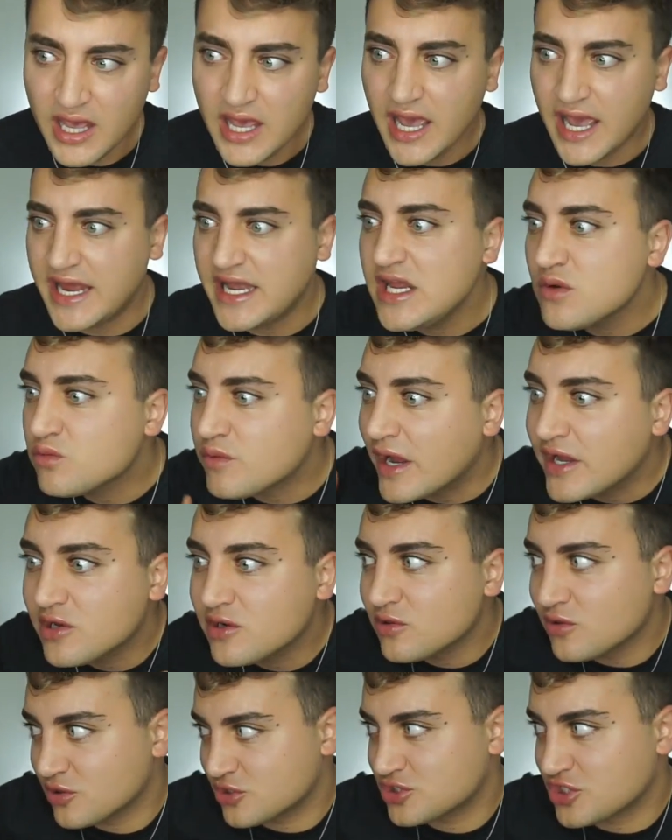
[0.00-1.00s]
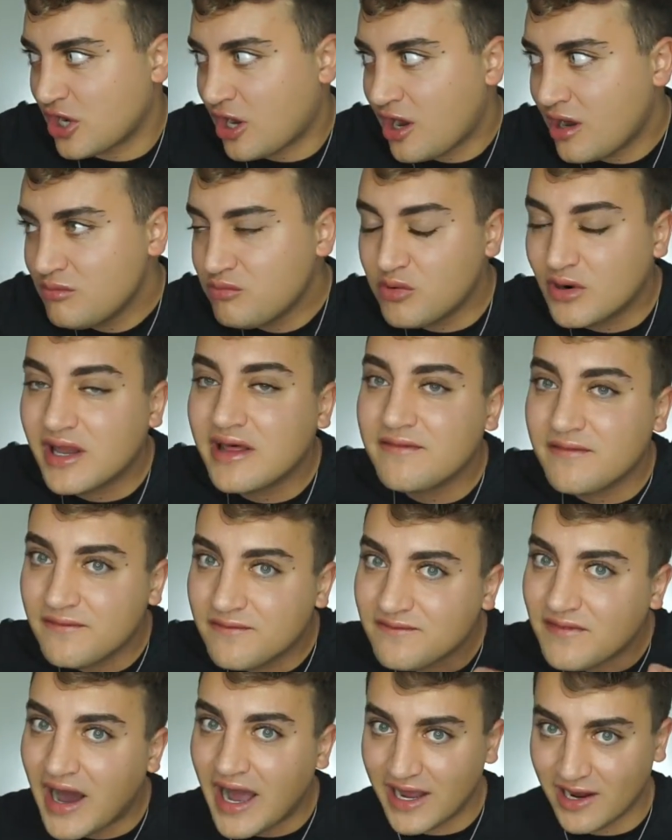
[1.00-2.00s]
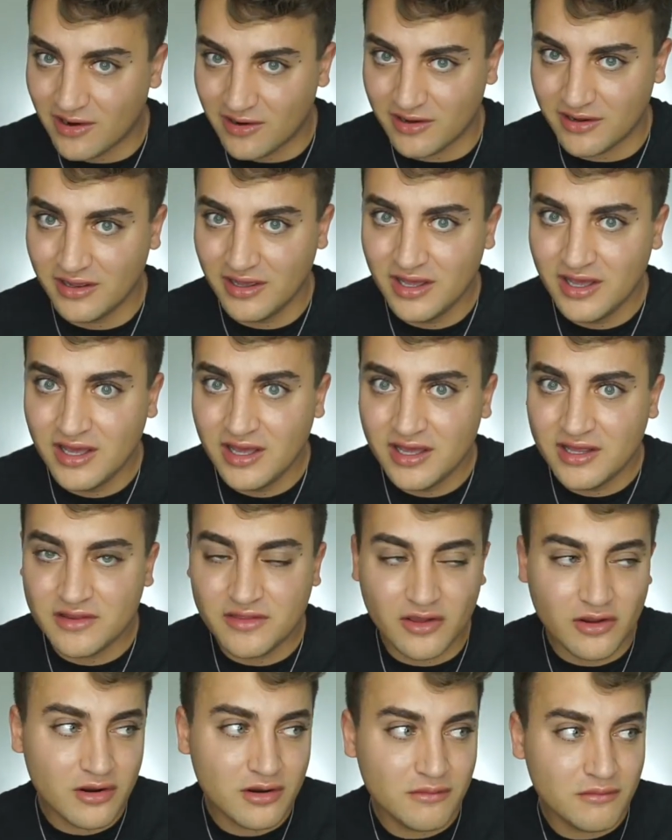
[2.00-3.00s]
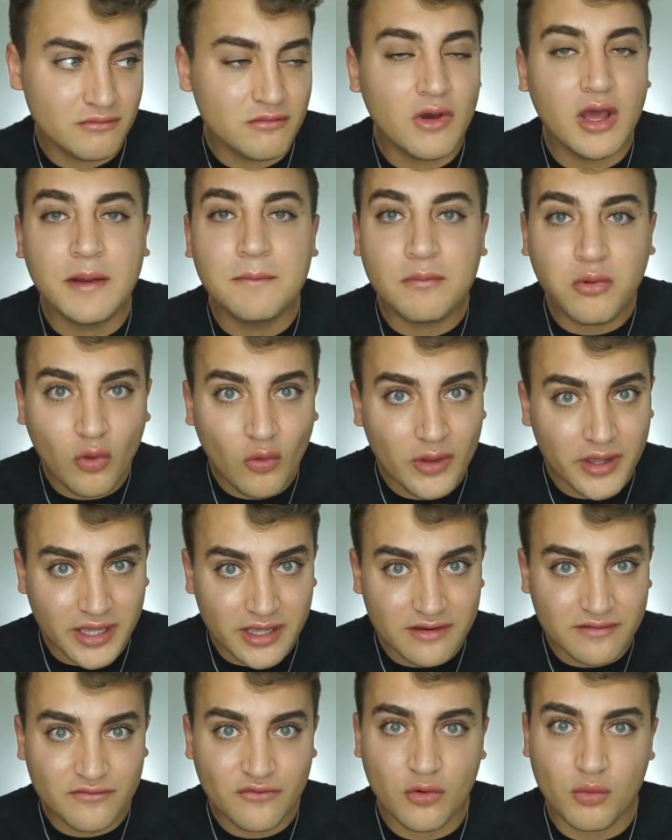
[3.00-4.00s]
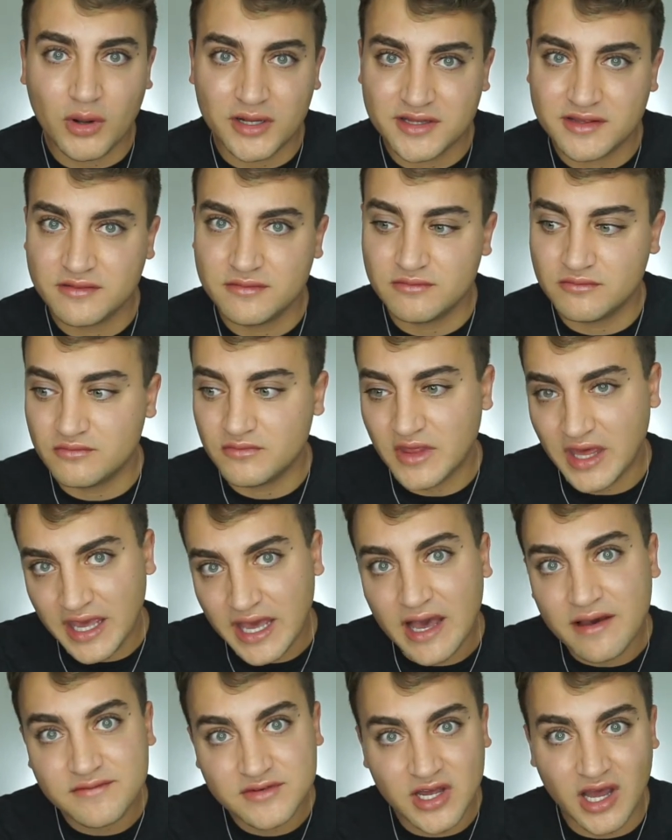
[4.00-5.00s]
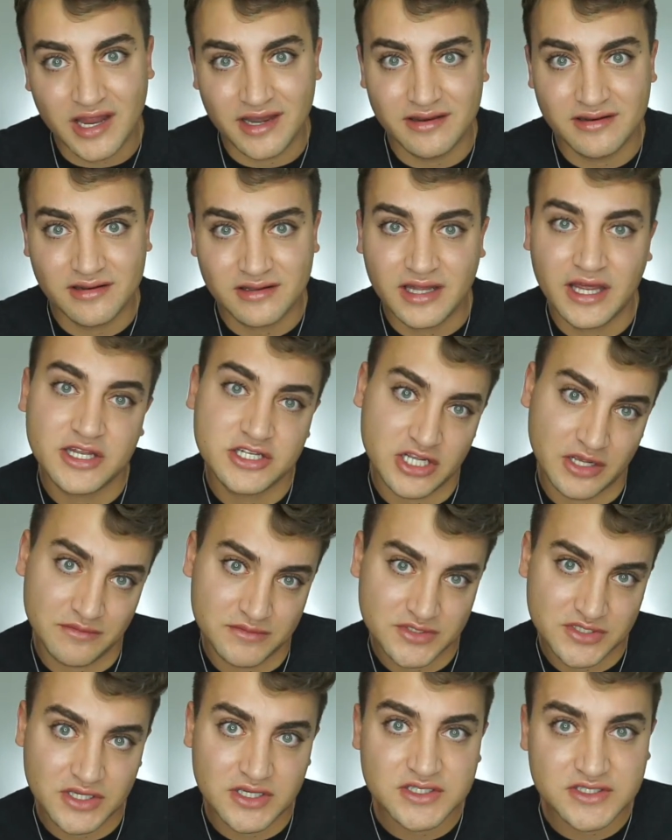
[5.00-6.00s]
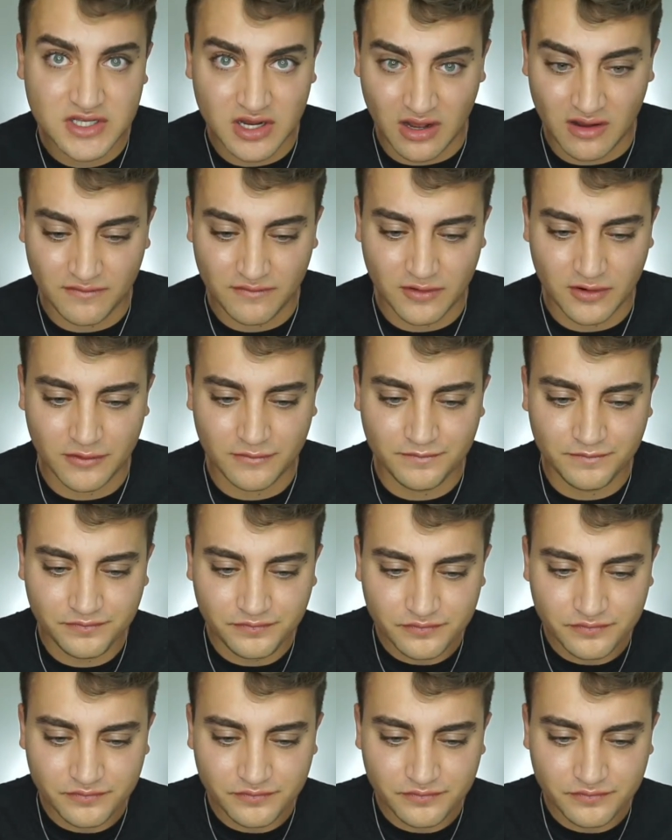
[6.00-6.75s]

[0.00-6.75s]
Any regular job would have fired their employee for what they have done, like James Stauffer.